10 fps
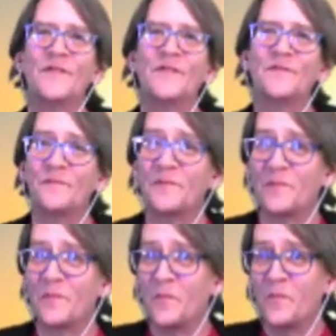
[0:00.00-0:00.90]

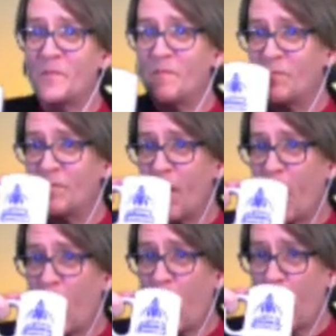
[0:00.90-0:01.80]

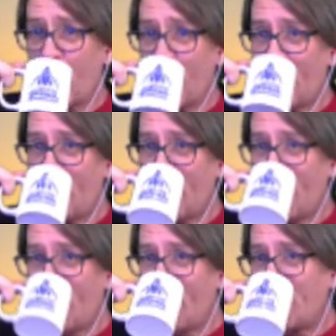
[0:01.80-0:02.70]

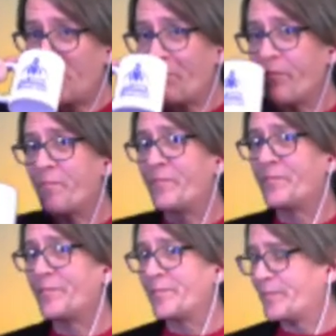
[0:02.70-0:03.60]

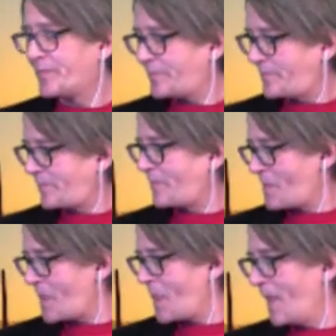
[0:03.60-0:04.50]

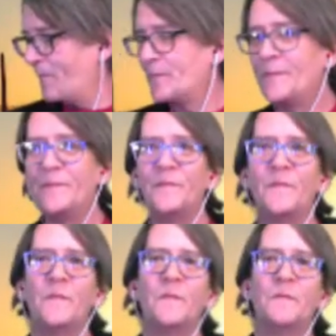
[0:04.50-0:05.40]

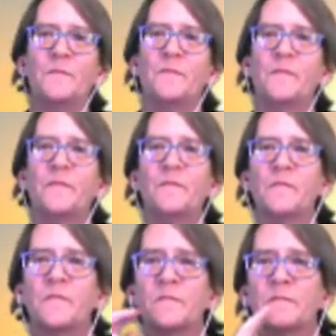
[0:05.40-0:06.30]

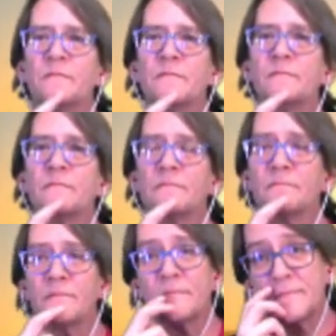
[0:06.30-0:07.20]

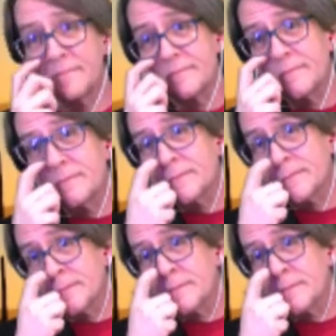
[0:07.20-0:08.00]
[no speech]